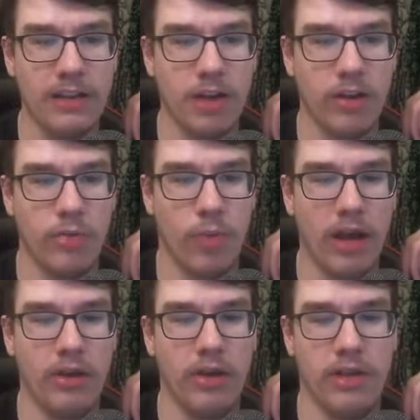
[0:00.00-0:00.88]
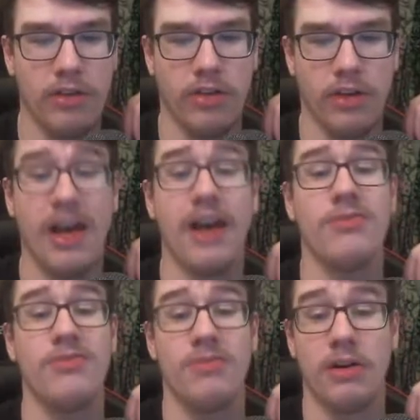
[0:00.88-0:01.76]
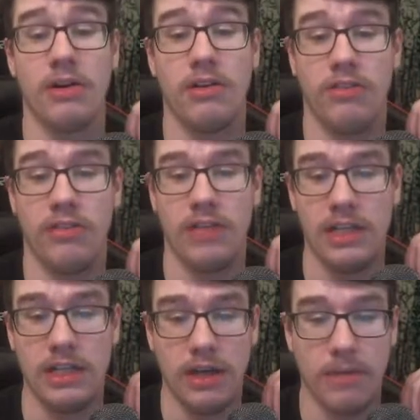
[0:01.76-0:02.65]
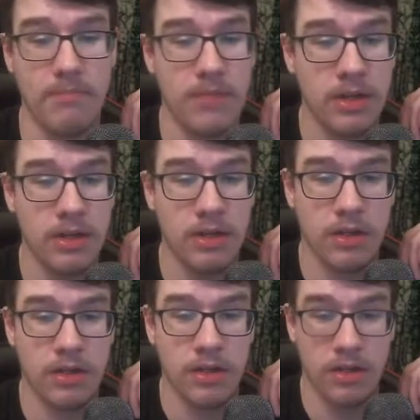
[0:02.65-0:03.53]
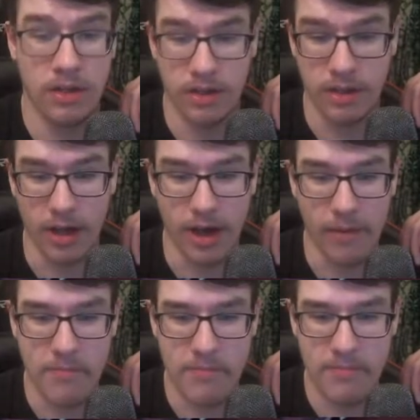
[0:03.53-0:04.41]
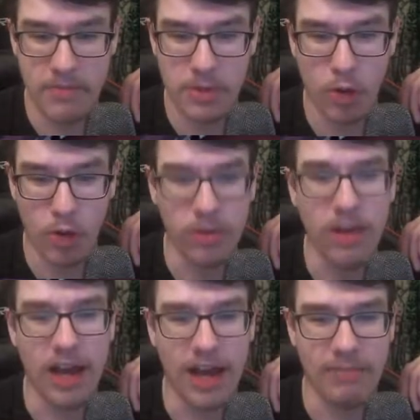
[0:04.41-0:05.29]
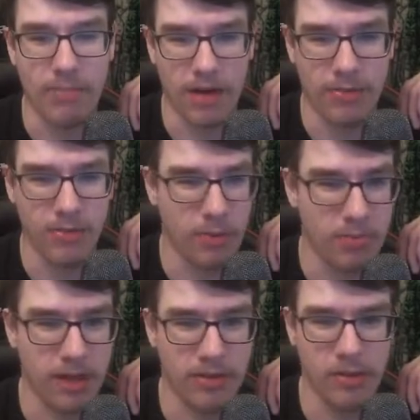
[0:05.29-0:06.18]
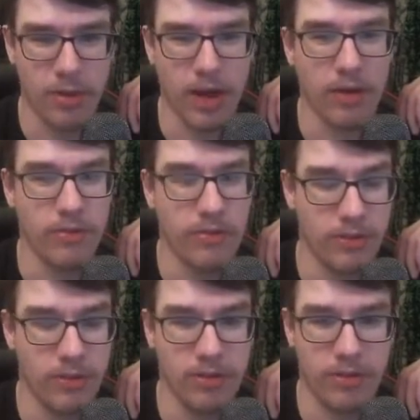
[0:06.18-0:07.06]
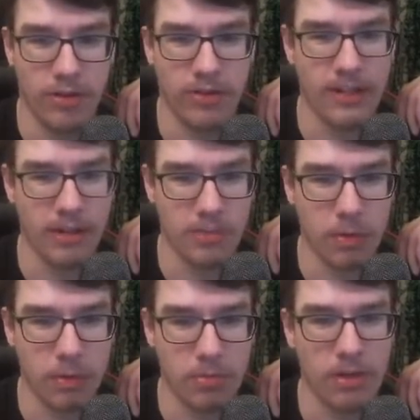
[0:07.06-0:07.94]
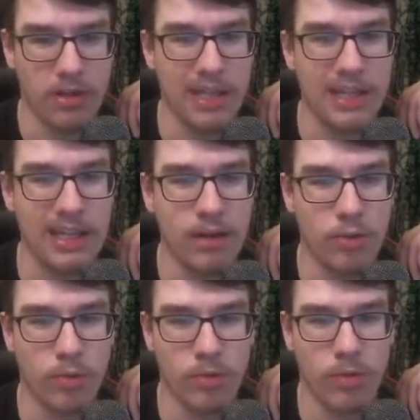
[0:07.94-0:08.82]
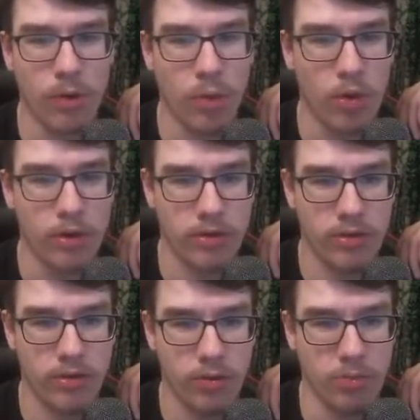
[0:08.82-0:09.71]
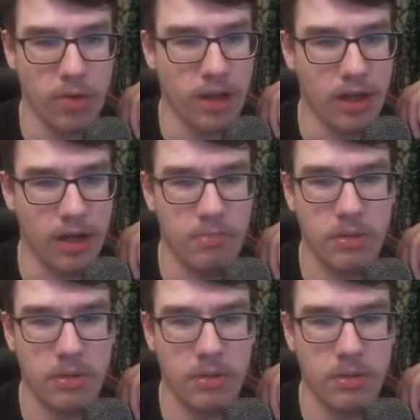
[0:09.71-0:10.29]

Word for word: does while it is alive, whereas the um, the cold light buff from plus two health is just something that's permanently awarded to my lineup.